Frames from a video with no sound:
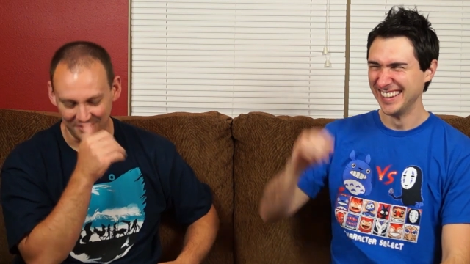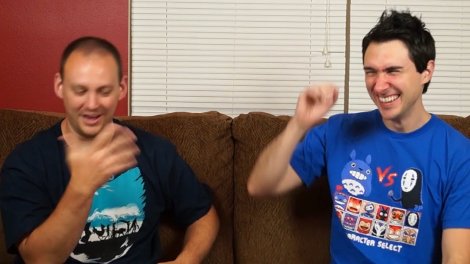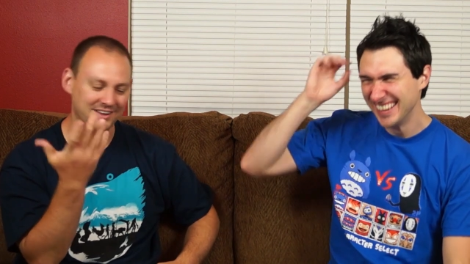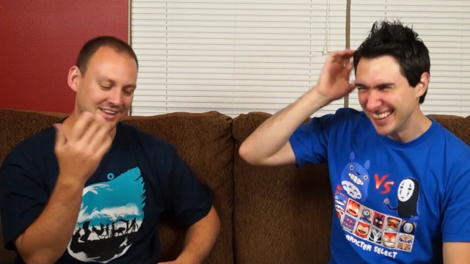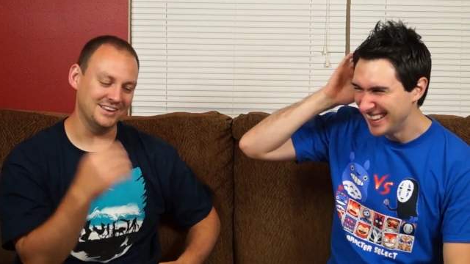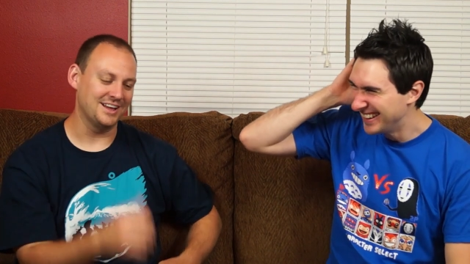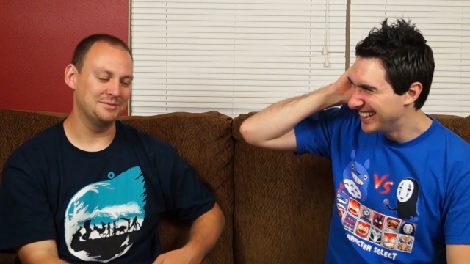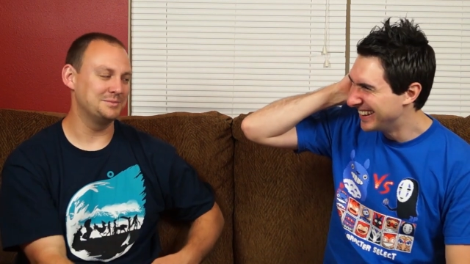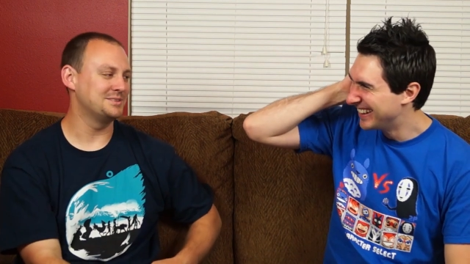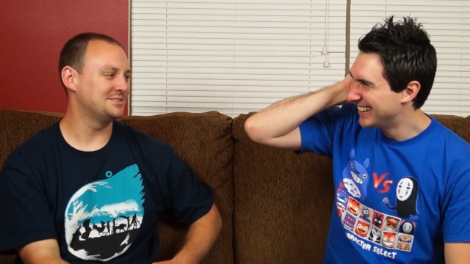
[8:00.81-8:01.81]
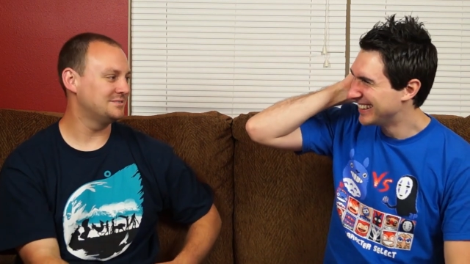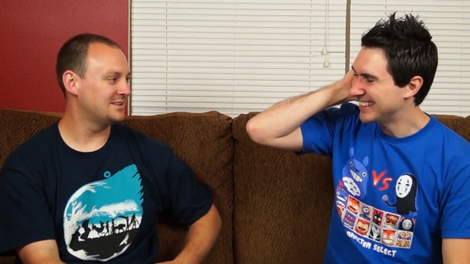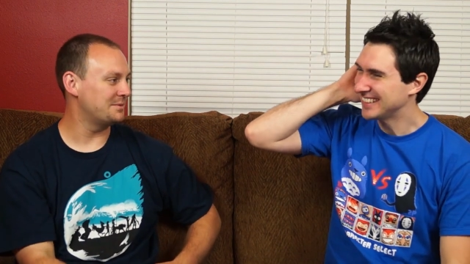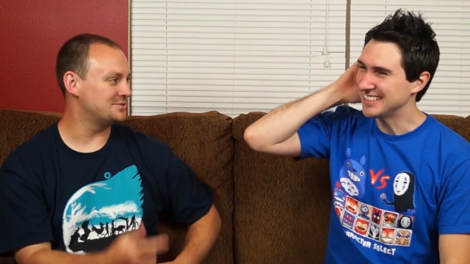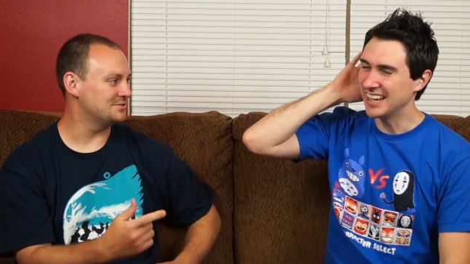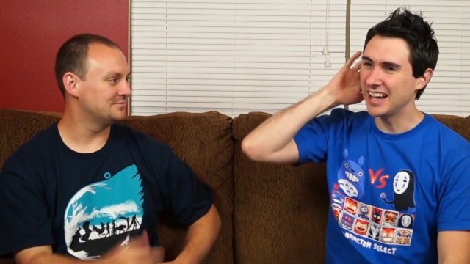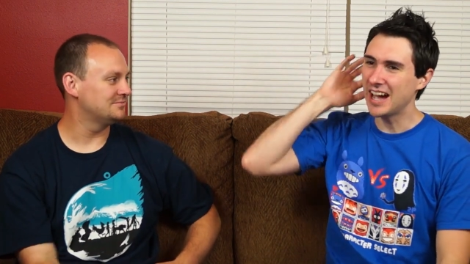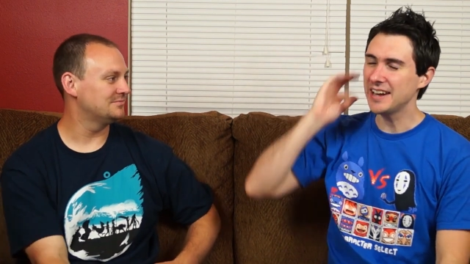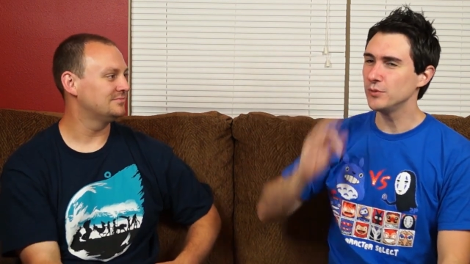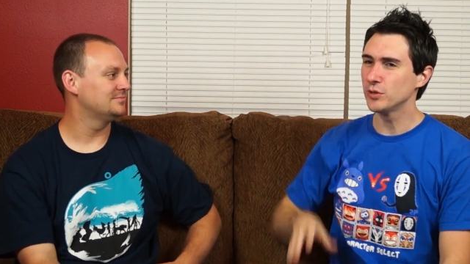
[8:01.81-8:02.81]
Speaker 1: I didn't get any compliments. How
Speaker 2: about you?
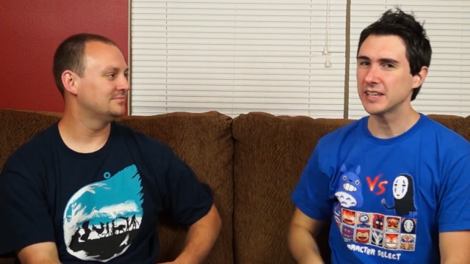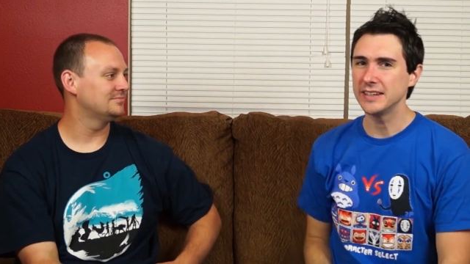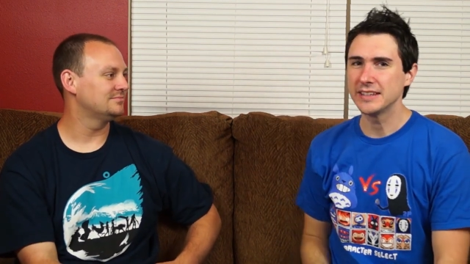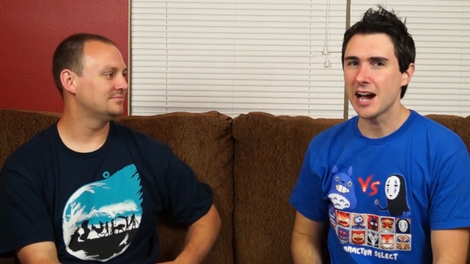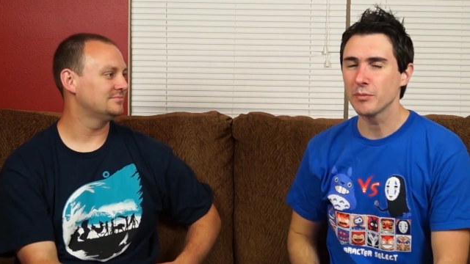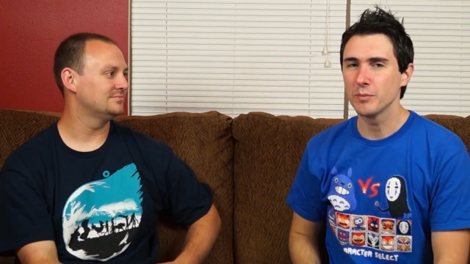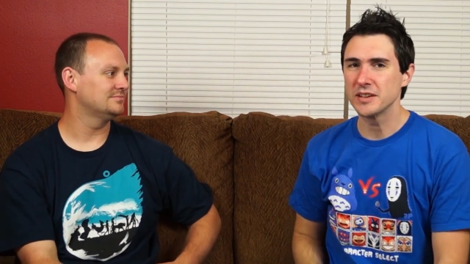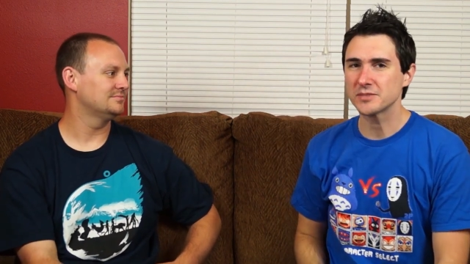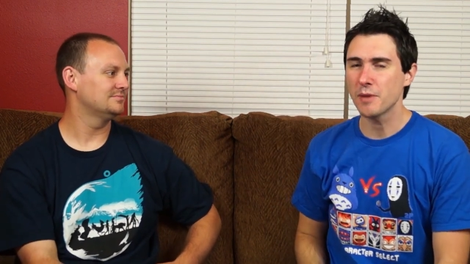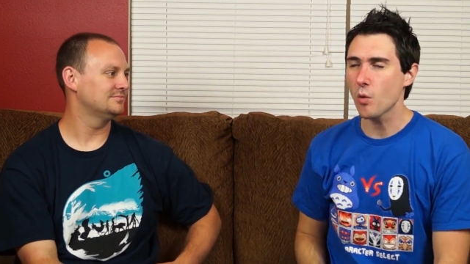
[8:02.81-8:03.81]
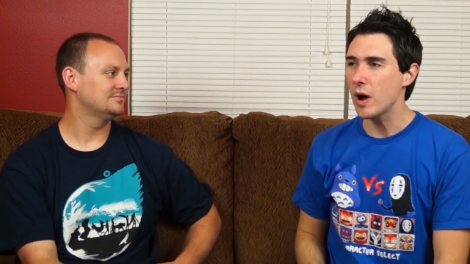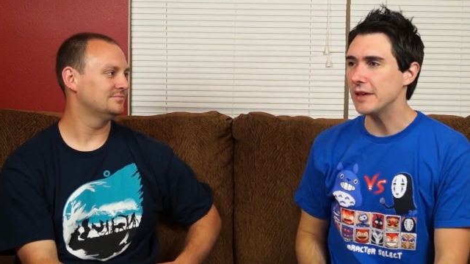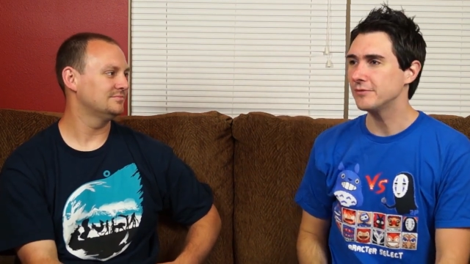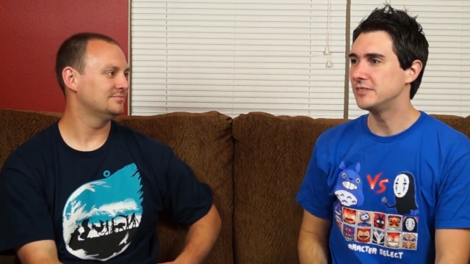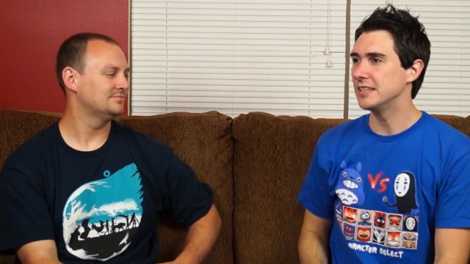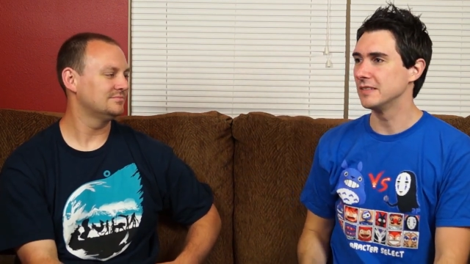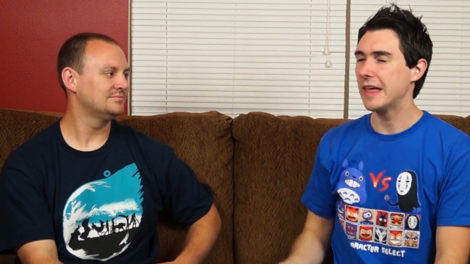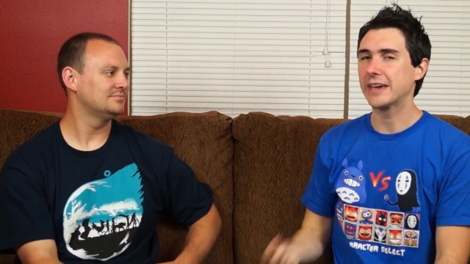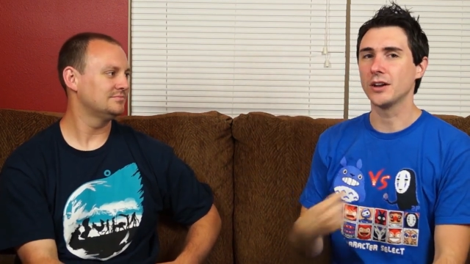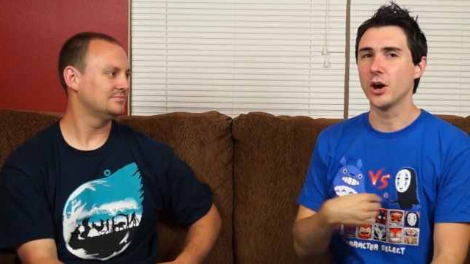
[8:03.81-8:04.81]
Yeah, I didn't really get any compliments. My wife
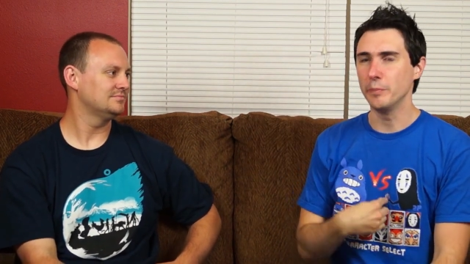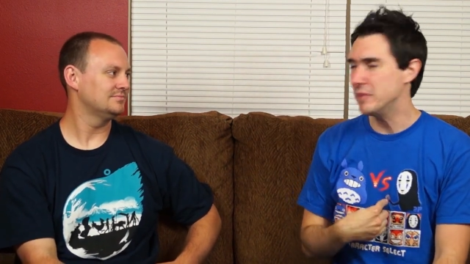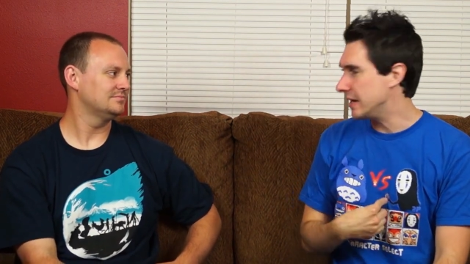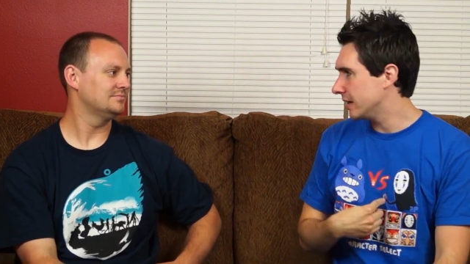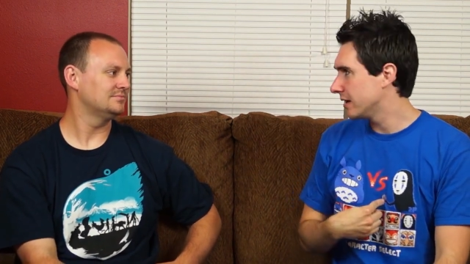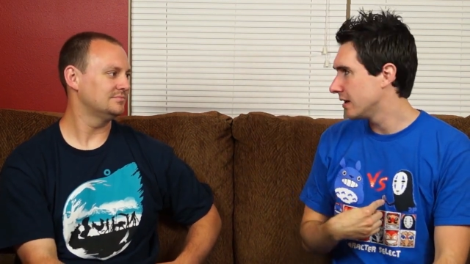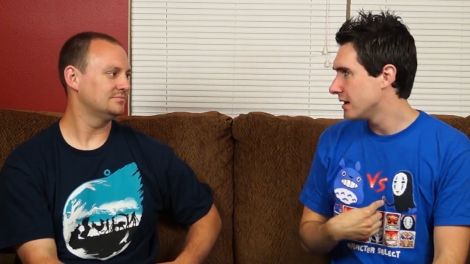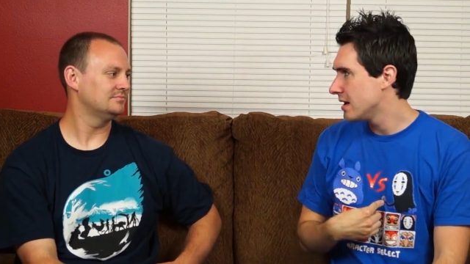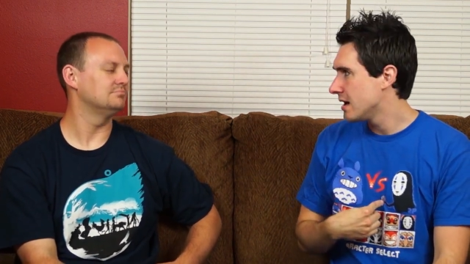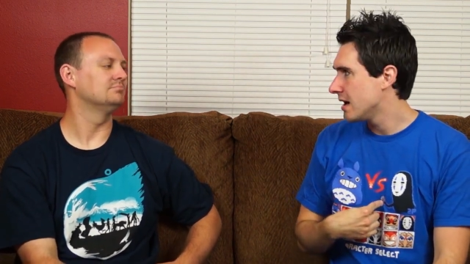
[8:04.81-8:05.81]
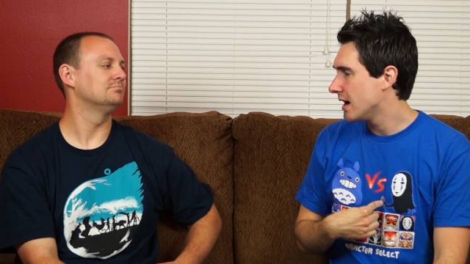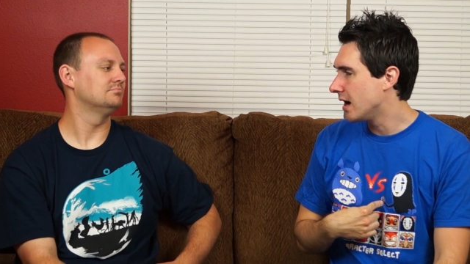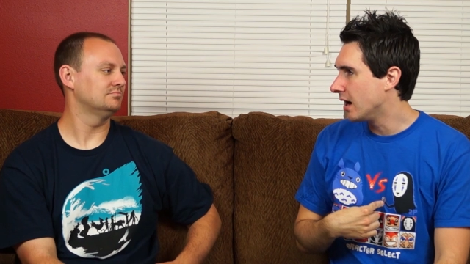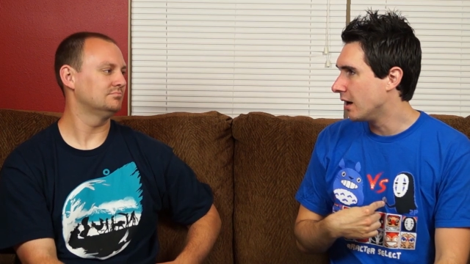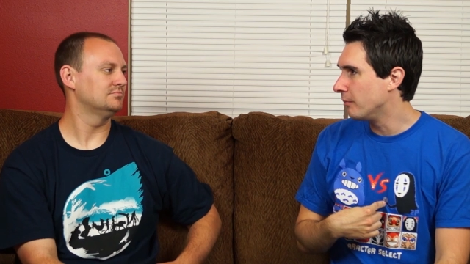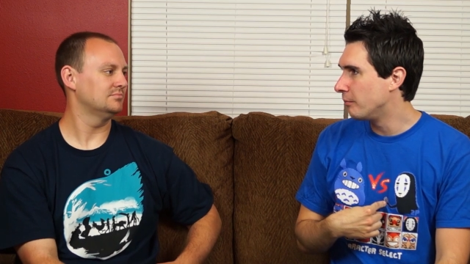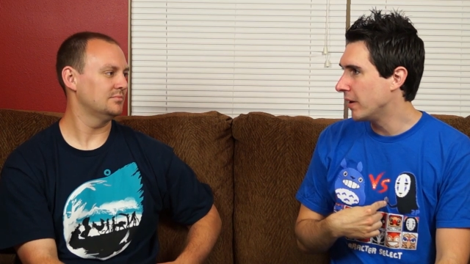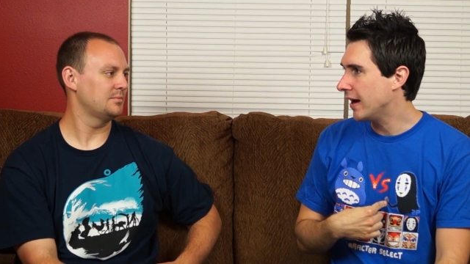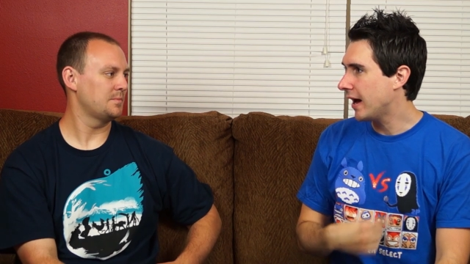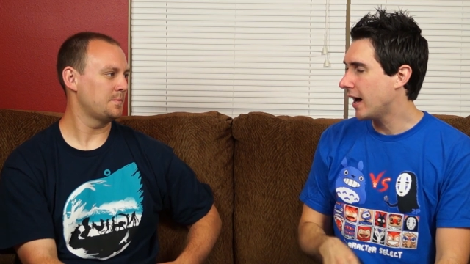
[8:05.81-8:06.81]
didn't like it on me.
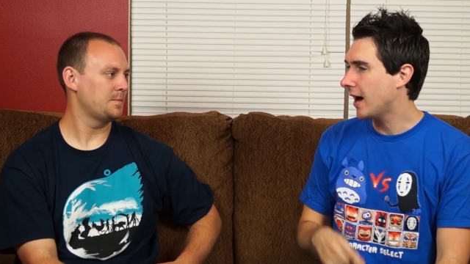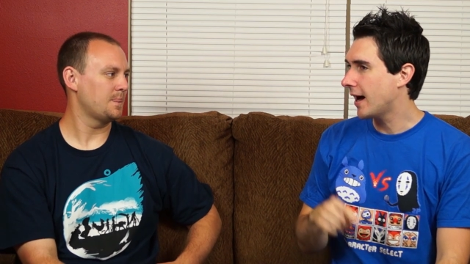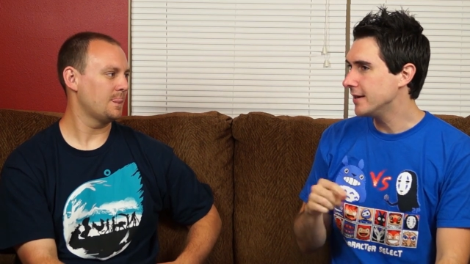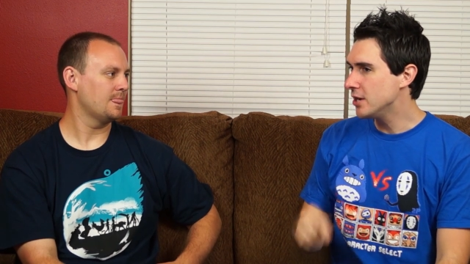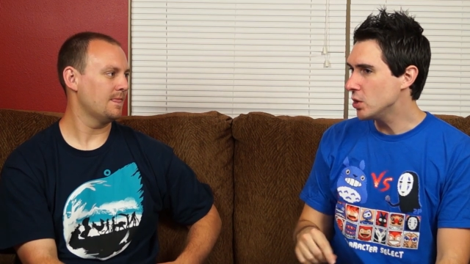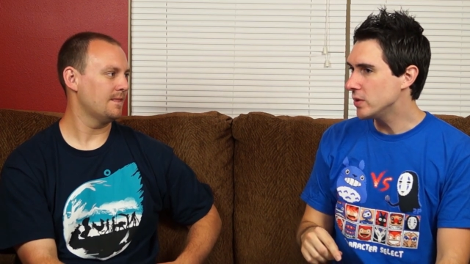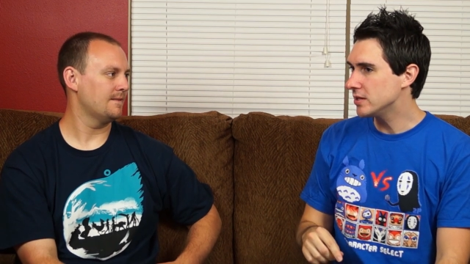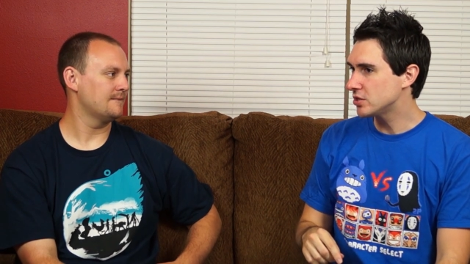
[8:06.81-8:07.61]
But I know that